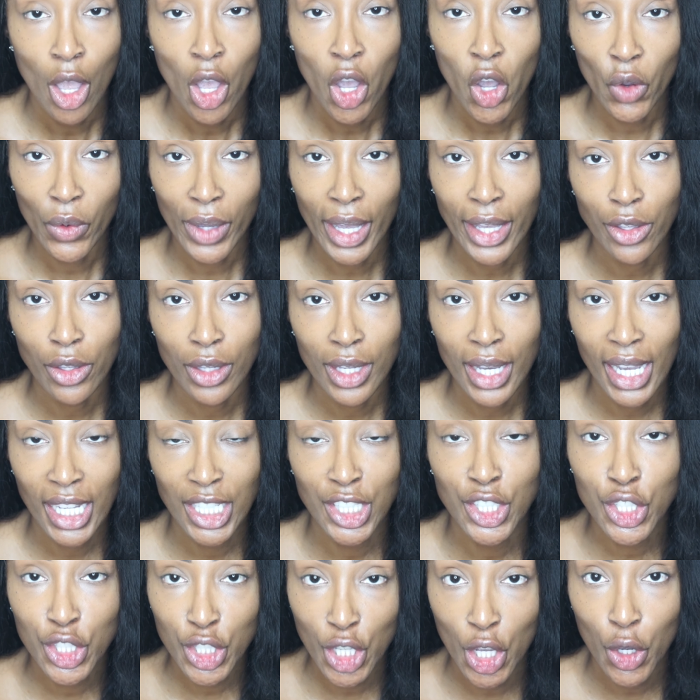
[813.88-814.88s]
Okay, you
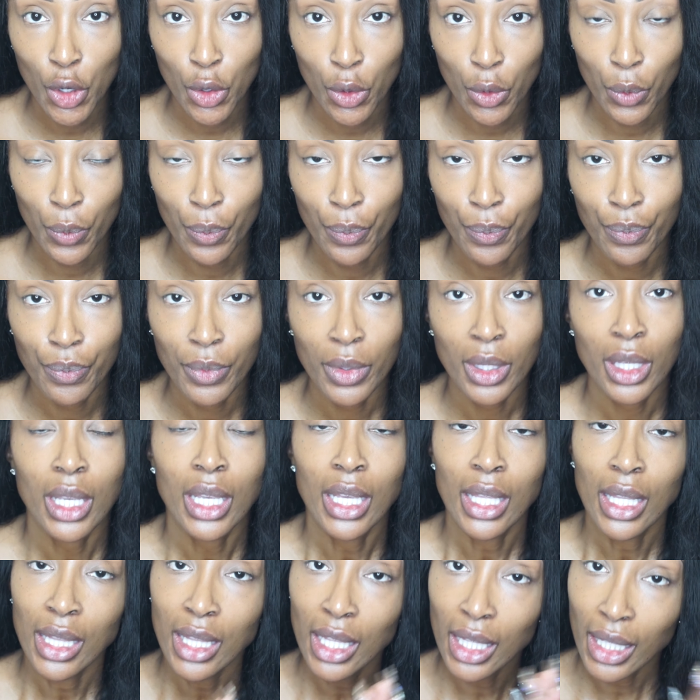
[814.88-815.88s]
guys, so
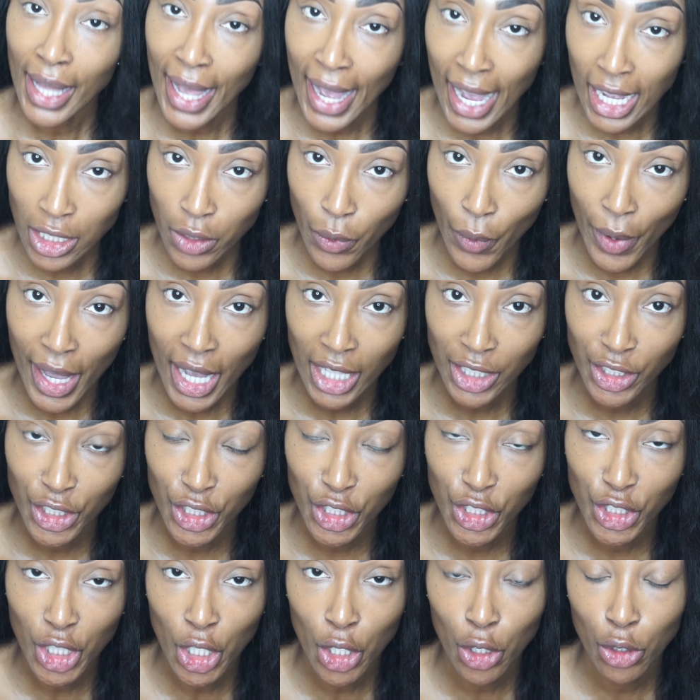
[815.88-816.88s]
the last way I
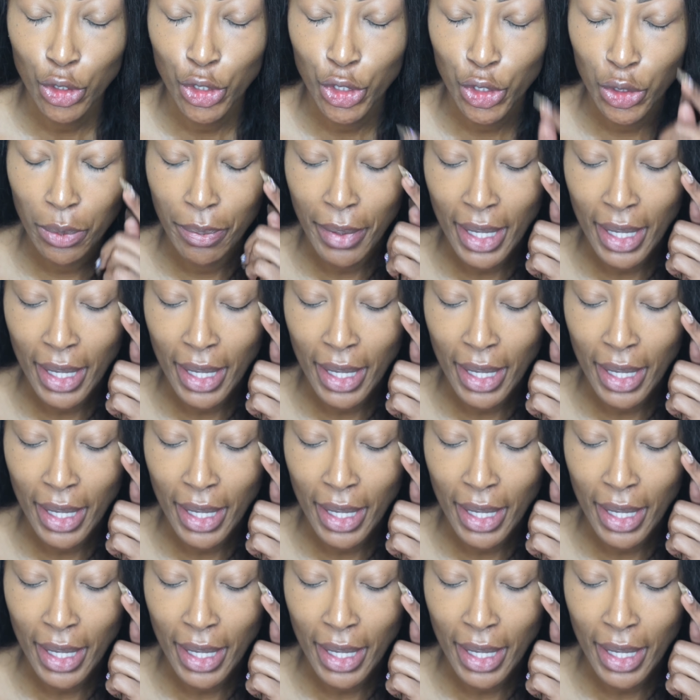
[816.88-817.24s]
just showed you,